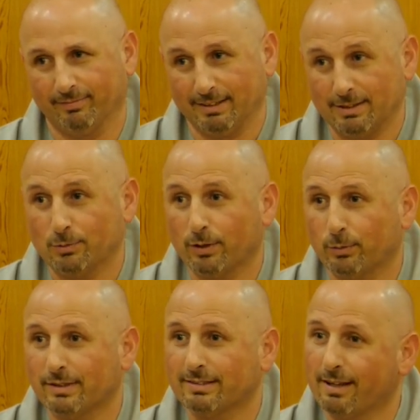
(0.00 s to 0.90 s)
this is
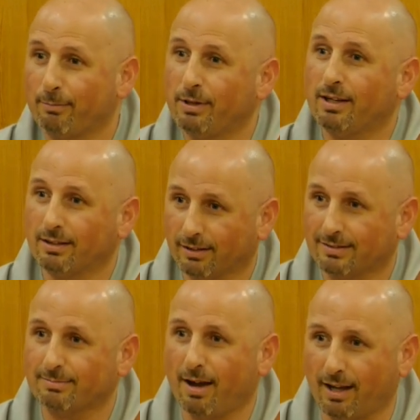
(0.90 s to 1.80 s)
what we say
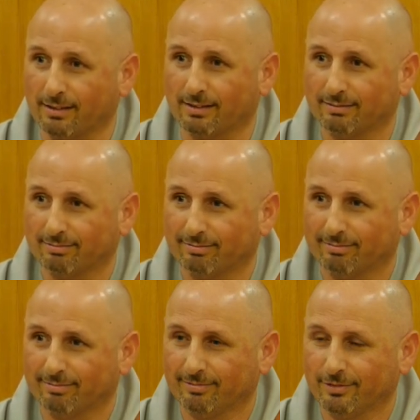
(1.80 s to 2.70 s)
beginner's mind.
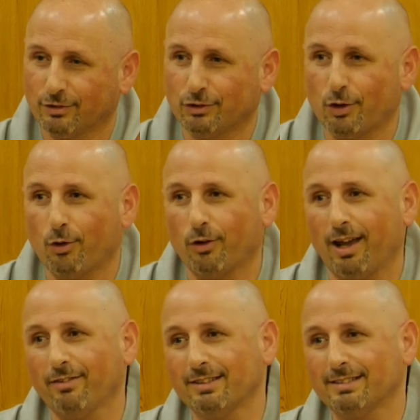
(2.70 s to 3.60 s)
So
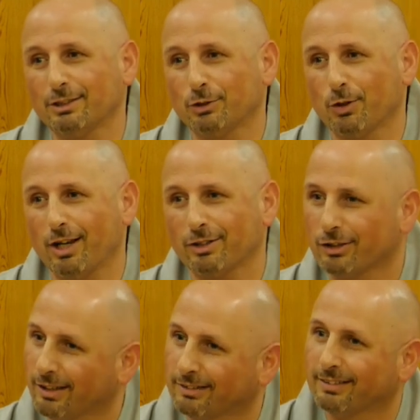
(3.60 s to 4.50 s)
every
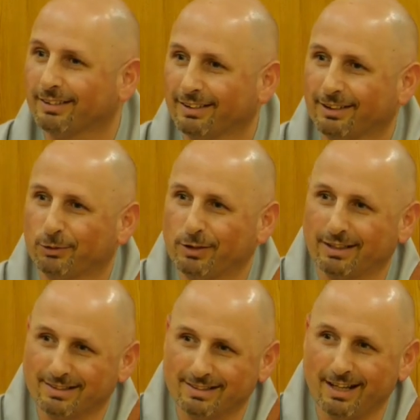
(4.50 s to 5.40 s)
situation, we
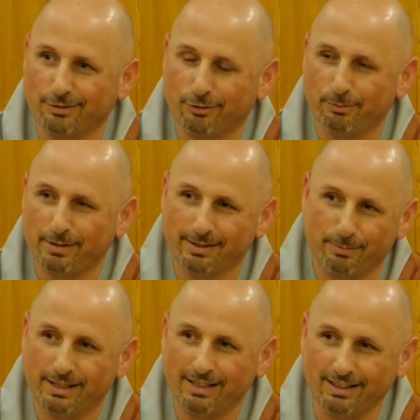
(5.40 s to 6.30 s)
can start from the
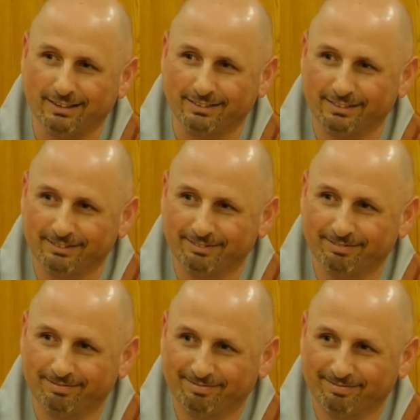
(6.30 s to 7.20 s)
beginning.
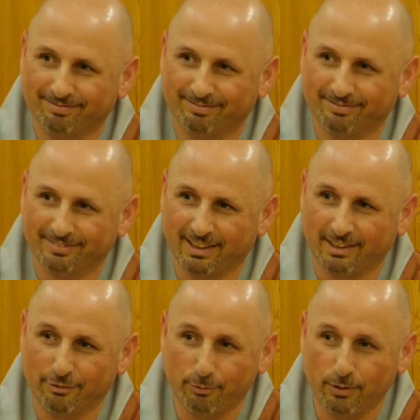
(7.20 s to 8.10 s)

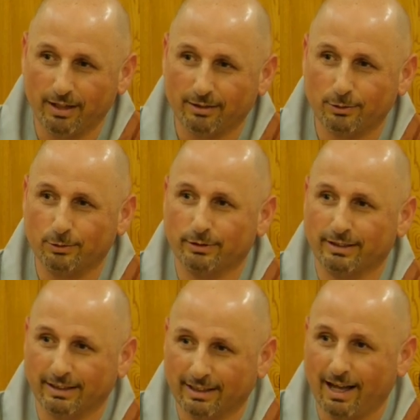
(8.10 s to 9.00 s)
And if we learn to do it
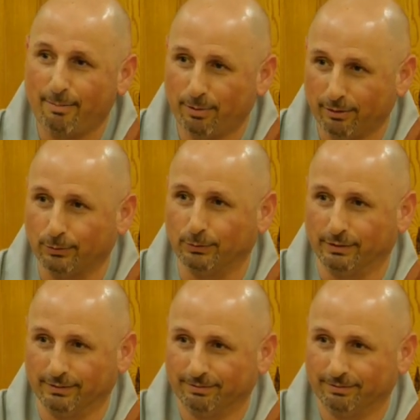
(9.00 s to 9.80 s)
in a couplehood,